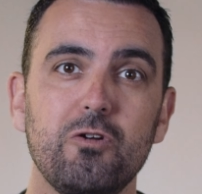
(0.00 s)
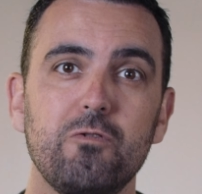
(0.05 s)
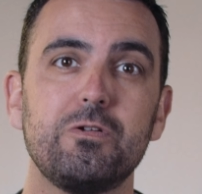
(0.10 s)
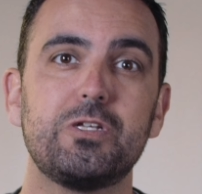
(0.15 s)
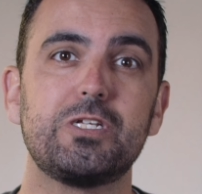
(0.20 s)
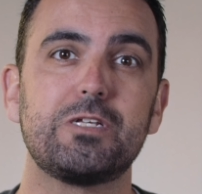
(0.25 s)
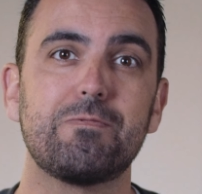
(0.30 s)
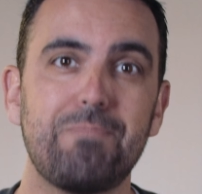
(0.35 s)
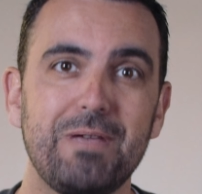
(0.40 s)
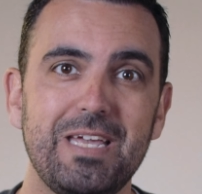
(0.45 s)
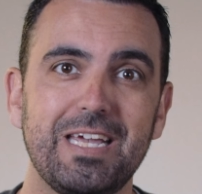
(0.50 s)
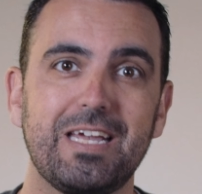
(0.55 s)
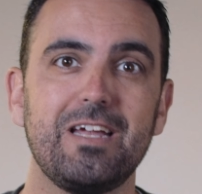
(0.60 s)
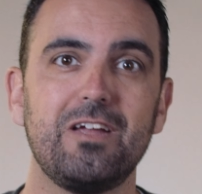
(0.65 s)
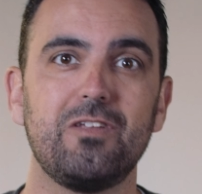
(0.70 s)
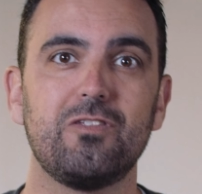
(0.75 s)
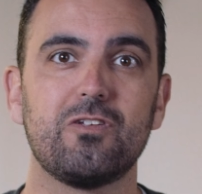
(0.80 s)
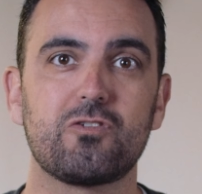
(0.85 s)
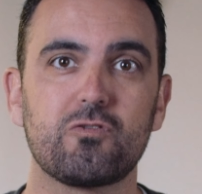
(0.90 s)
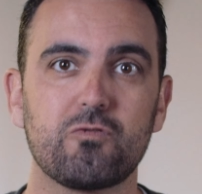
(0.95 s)

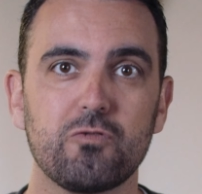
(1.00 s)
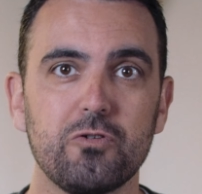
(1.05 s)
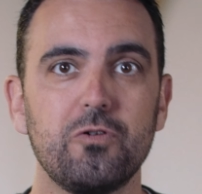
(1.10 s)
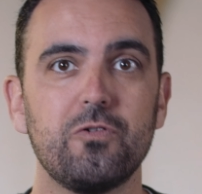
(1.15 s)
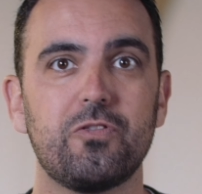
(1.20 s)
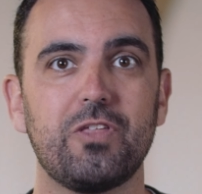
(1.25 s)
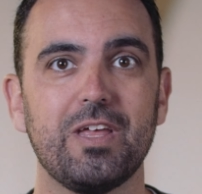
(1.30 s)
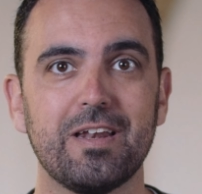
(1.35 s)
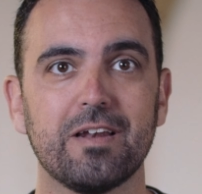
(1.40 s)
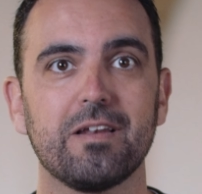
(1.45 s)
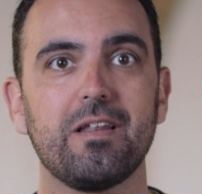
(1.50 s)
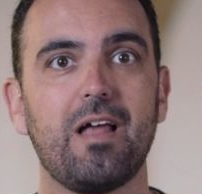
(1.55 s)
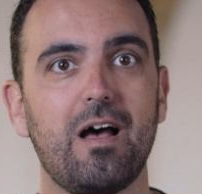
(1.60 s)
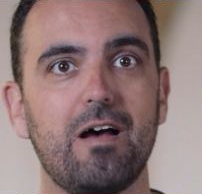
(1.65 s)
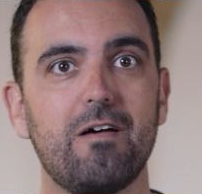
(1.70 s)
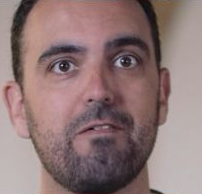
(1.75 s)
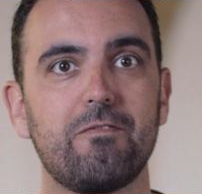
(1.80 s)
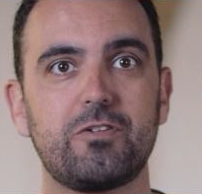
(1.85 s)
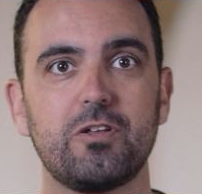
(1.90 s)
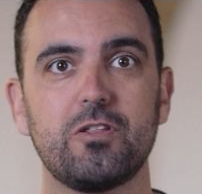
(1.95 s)
speaking the truth in
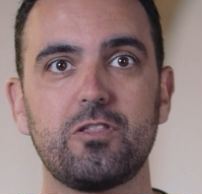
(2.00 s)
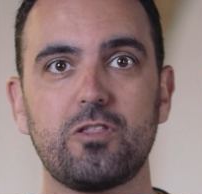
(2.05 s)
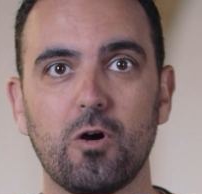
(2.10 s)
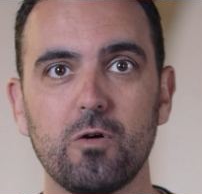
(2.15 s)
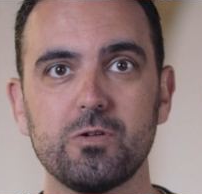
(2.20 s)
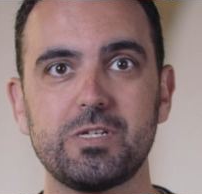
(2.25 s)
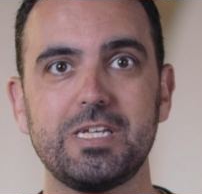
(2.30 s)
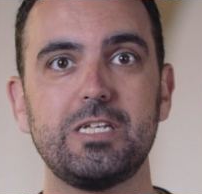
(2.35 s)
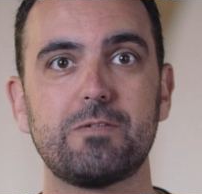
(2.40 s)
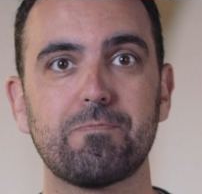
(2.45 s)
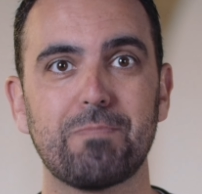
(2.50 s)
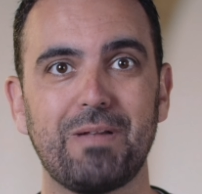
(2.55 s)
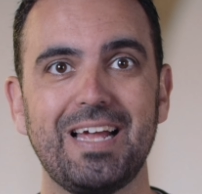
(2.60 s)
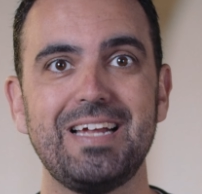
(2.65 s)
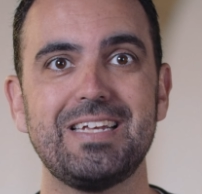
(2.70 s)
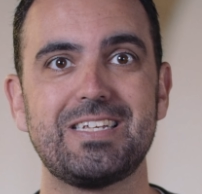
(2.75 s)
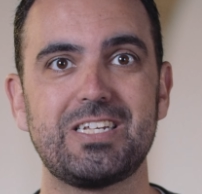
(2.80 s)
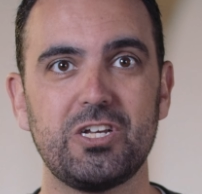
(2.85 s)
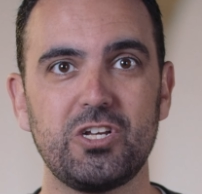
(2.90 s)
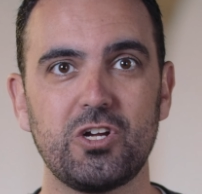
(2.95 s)
love to those he's
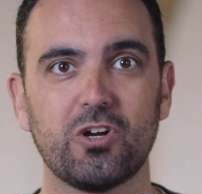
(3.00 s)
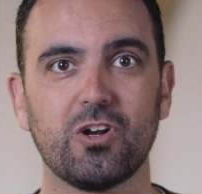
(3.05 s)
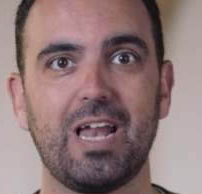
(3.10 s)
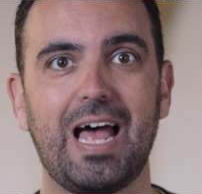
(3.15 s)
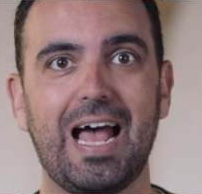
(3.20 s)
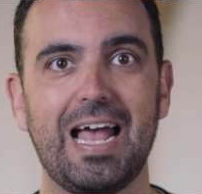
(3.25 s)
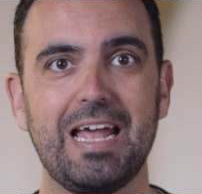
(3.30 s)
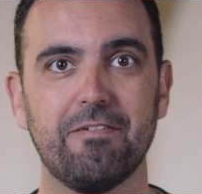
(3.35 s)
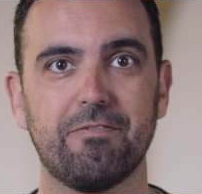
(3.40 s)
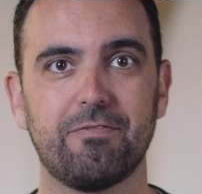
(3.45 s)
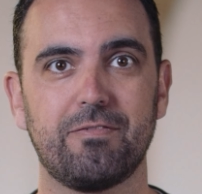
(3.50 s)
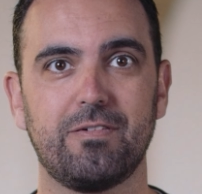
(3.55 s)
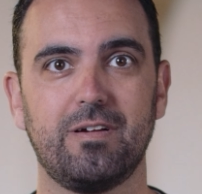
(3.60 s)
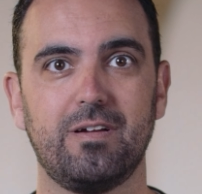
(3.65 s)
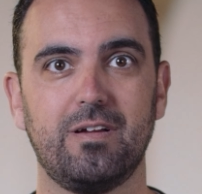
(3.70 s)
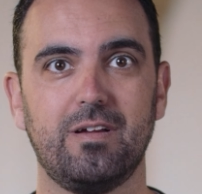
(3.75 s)
placed in your life.